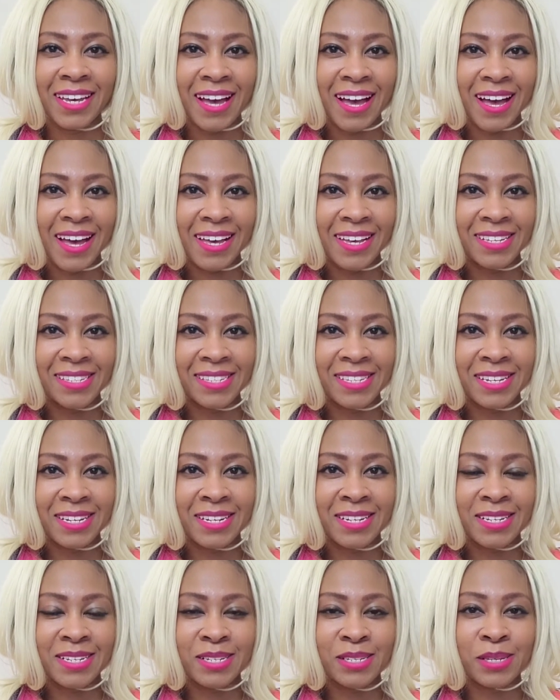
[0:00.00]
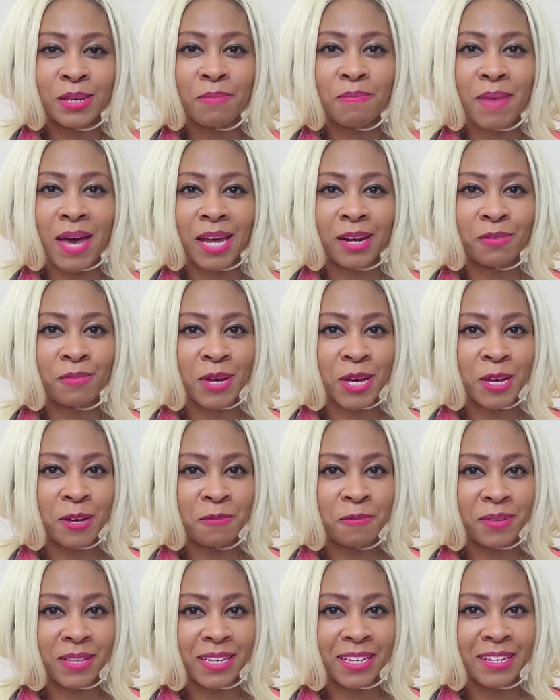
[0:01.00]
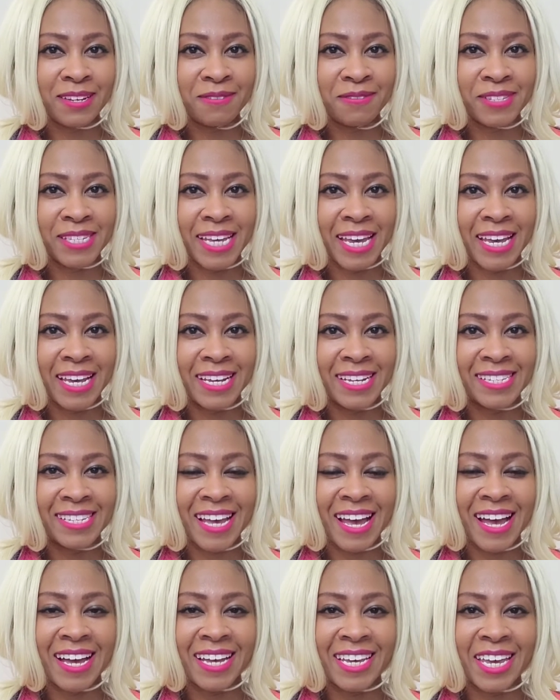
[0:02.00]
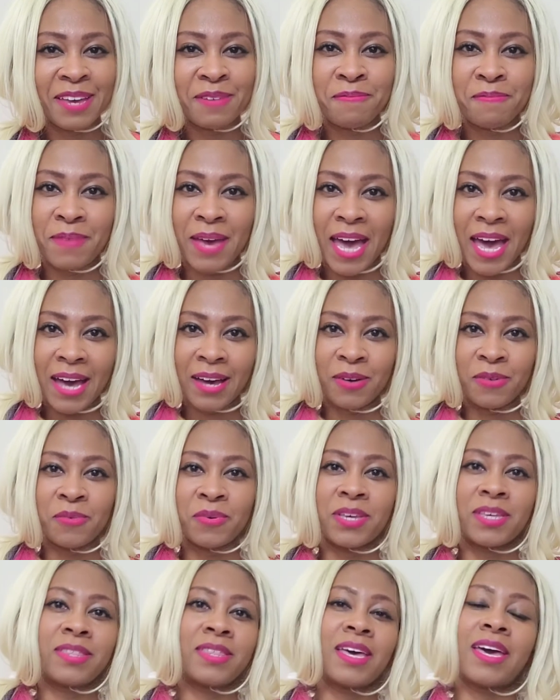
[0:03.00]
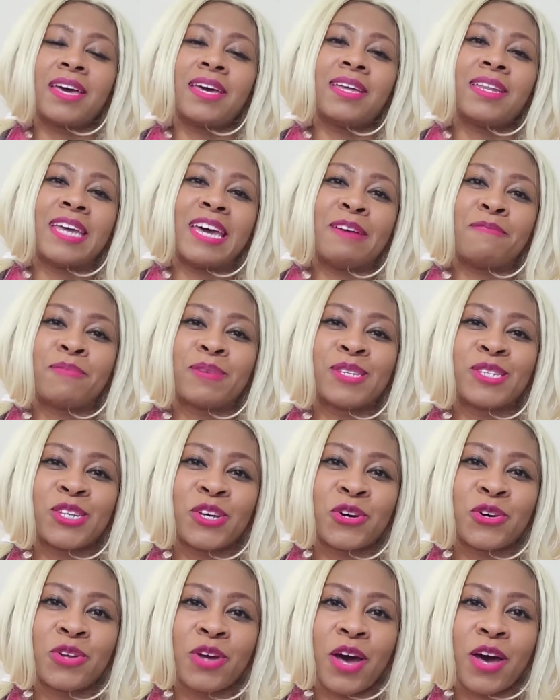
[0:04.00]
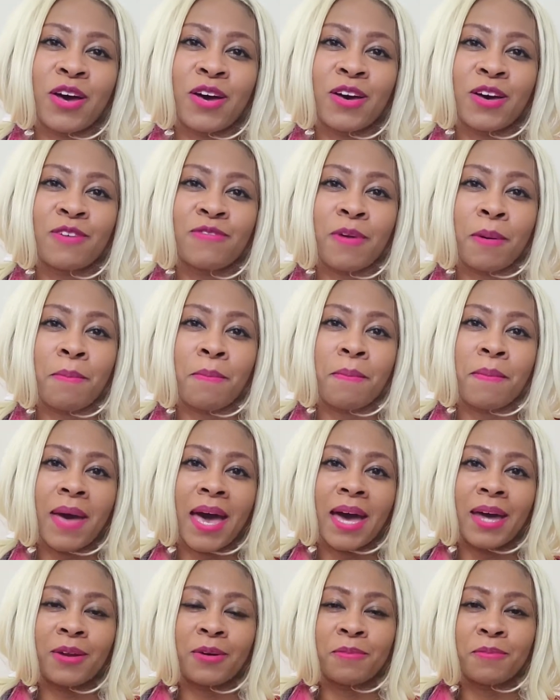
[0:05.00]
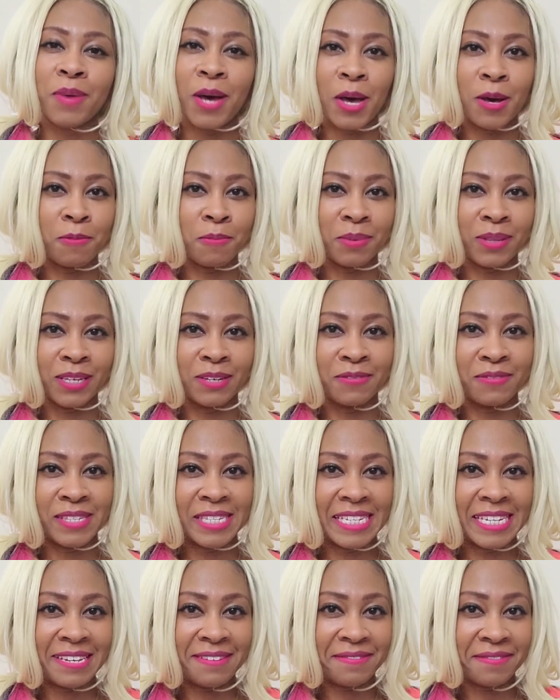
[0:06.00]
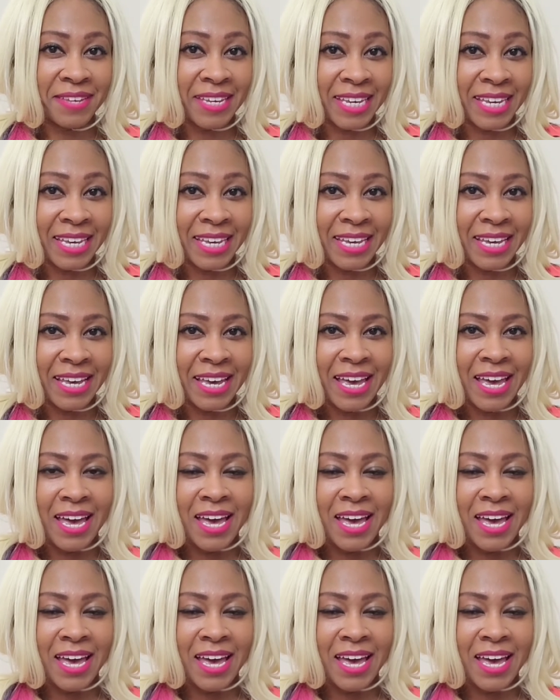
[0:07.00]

guys, it is Madam Uplift, and I am back with an episode of Madam Uplift TV